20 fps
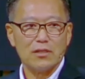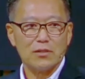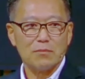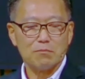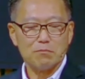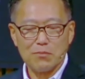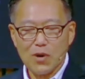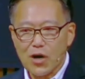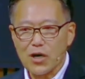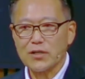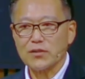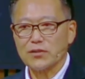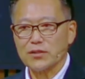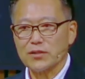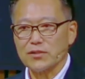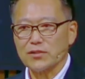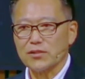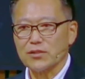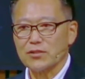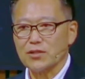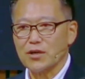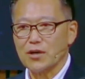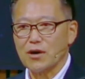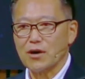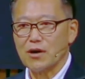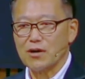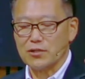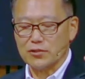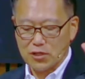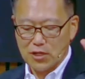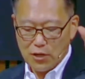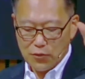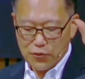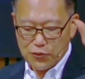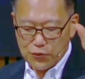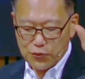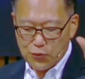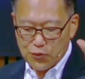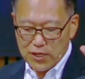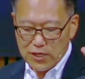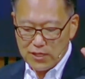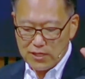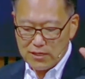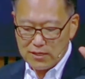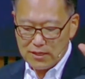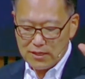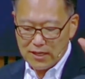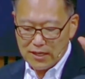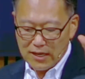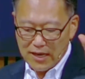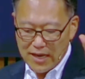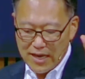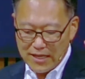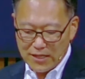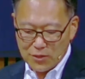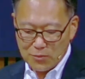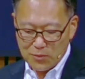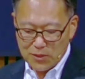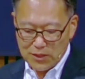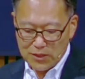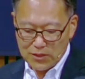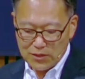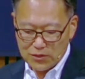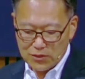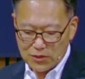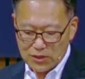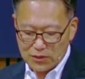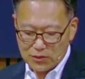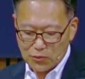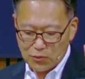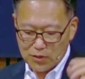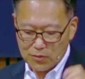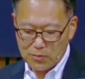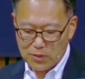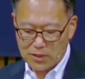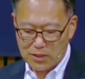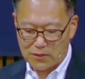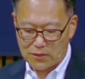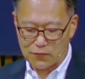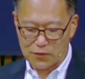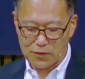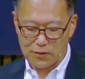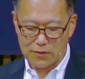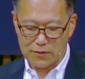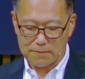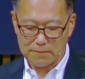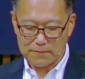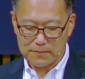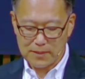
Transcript: Mark this in your hearts. Three enemies to a believer.